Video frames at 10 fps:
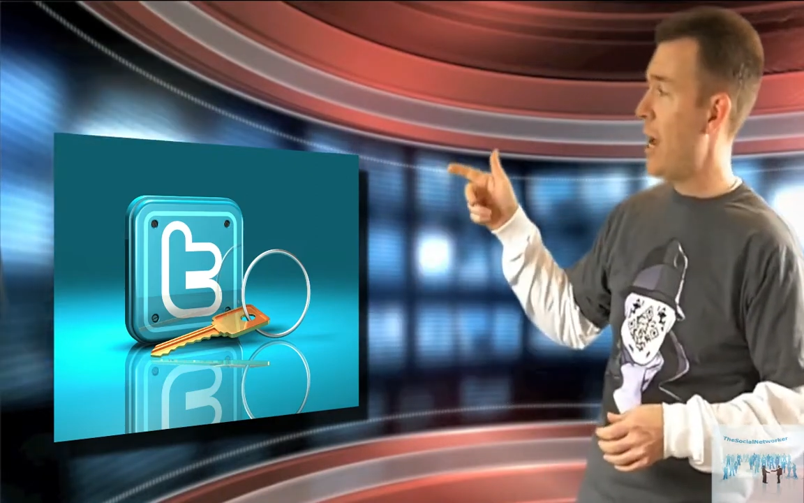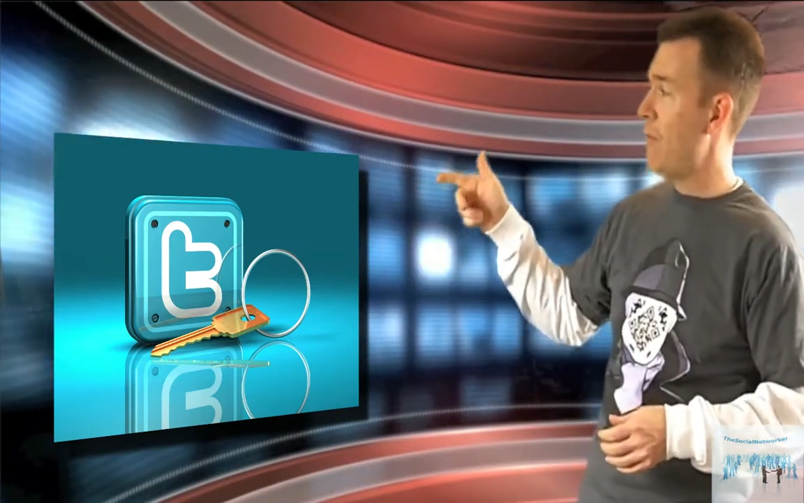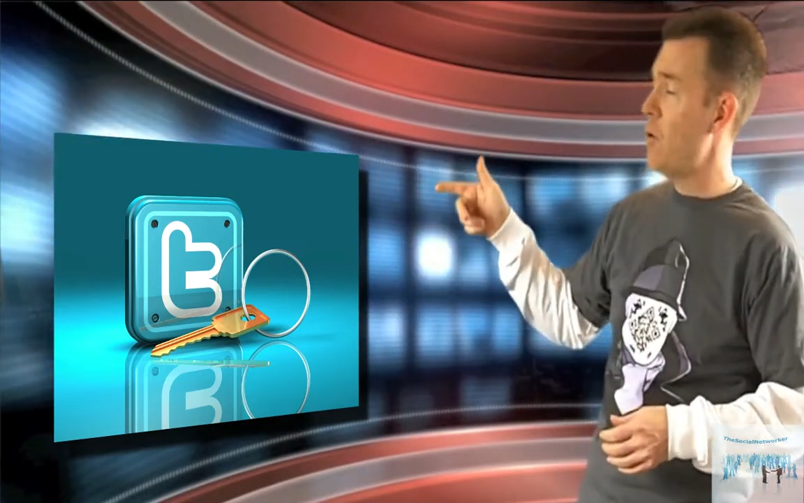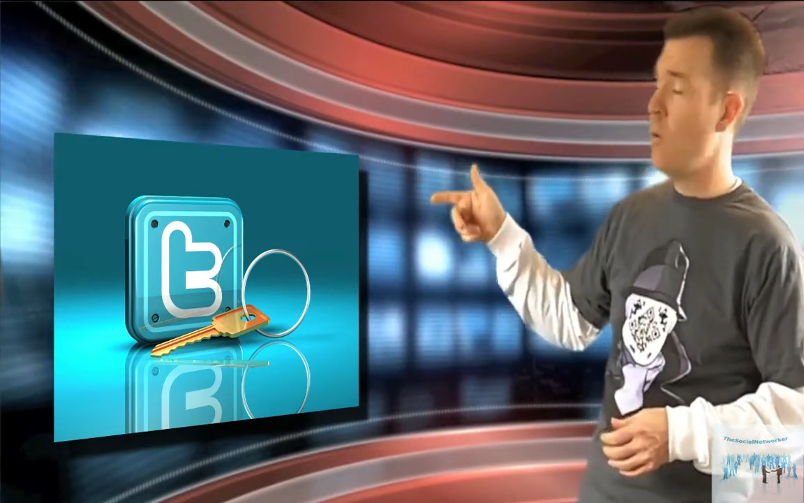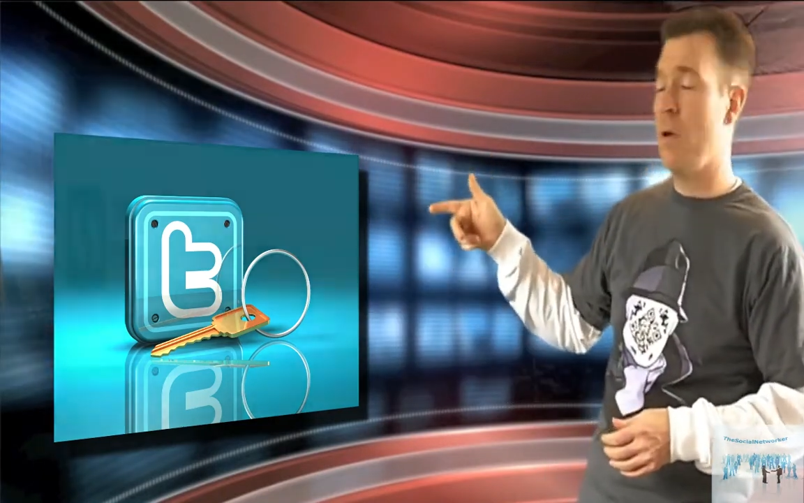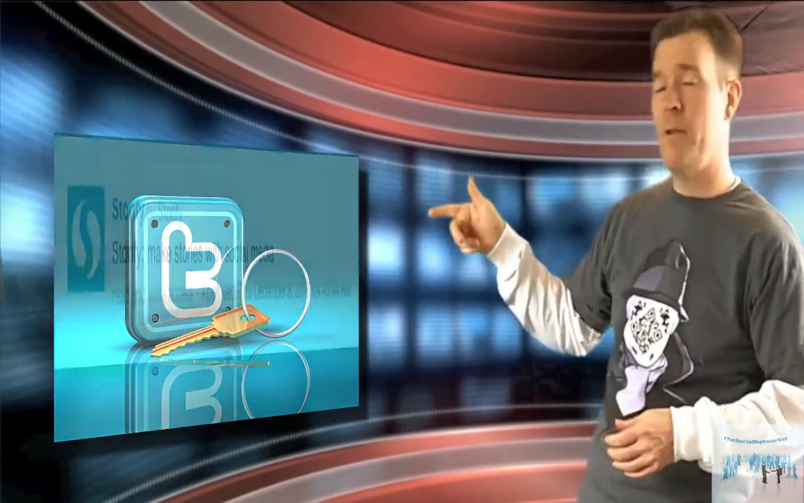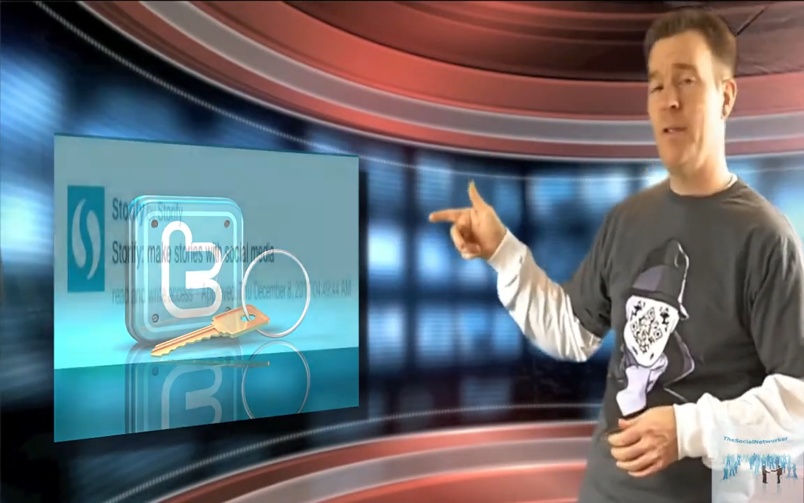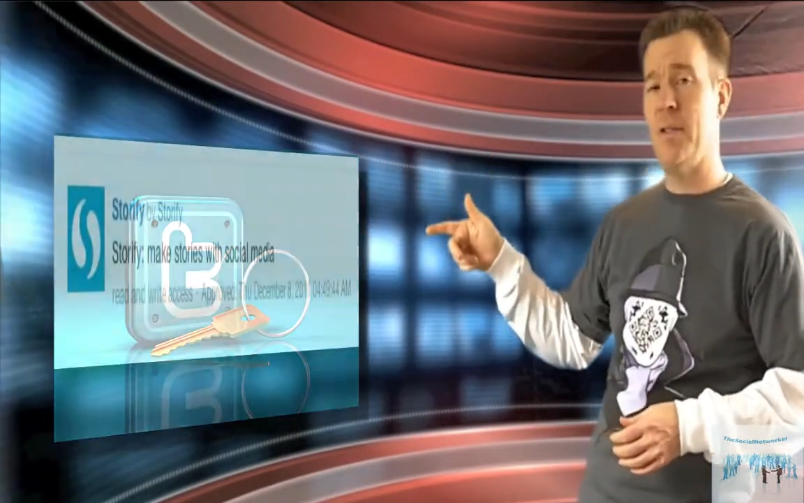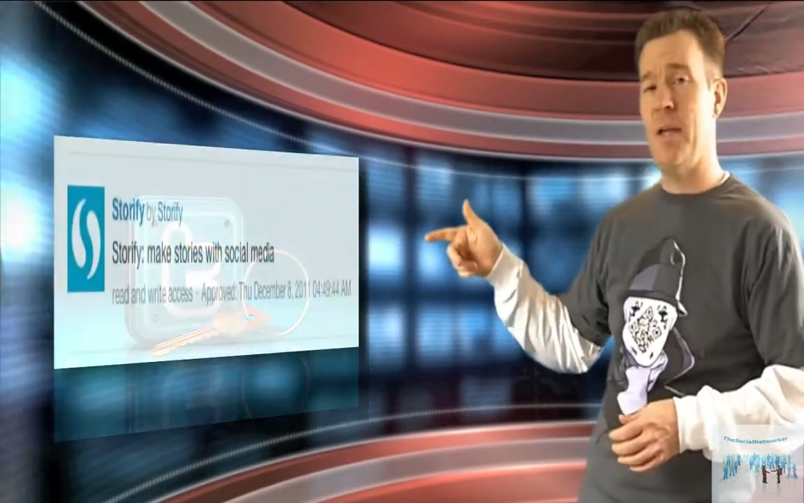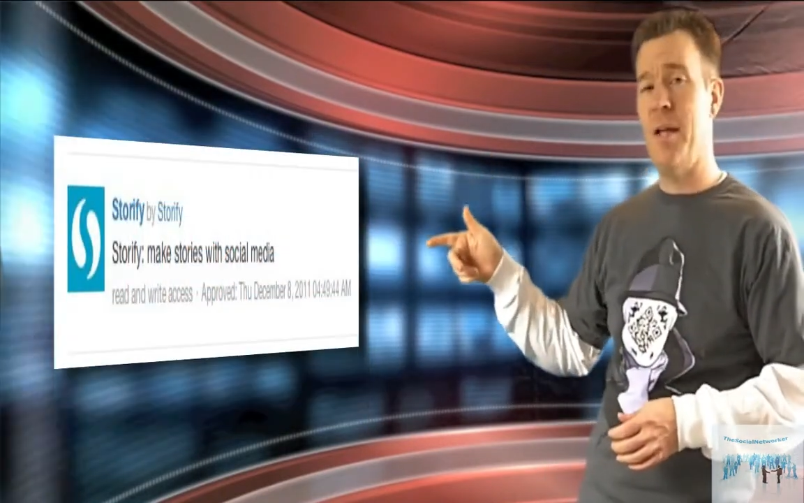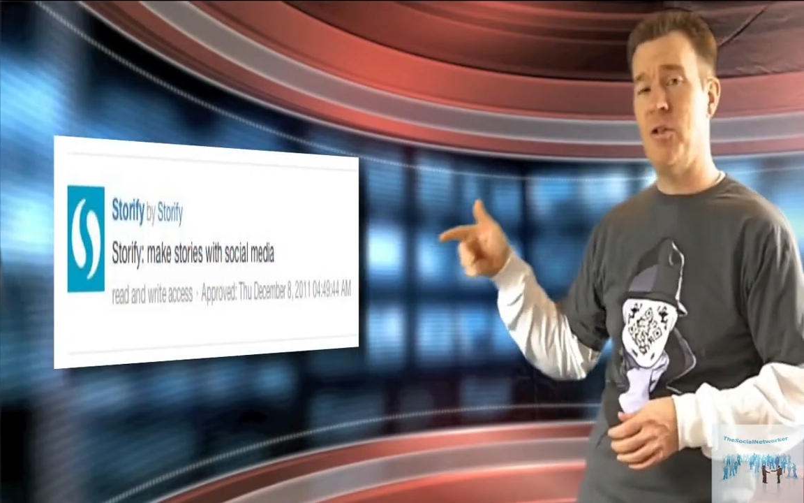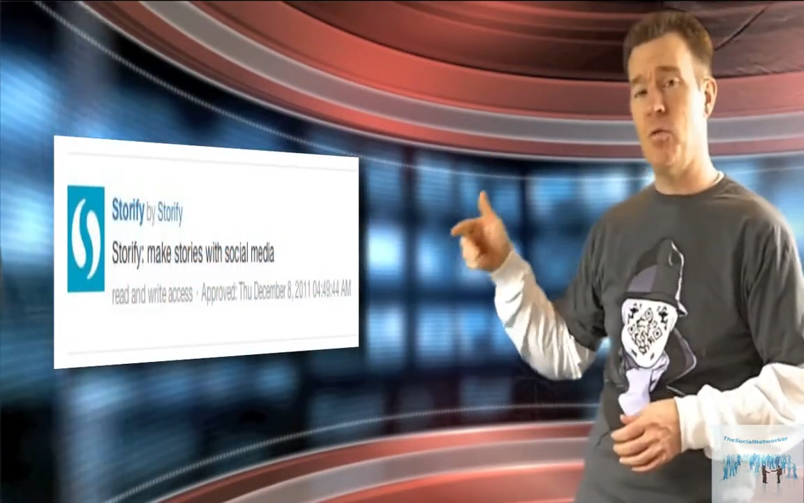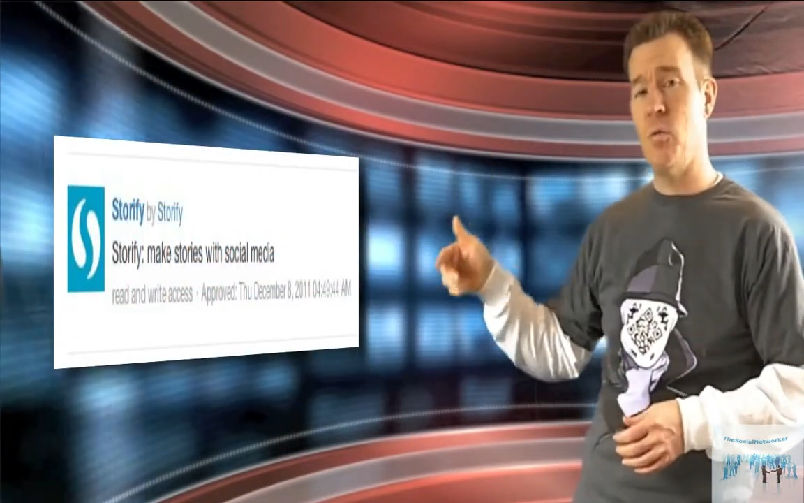every one of these is set to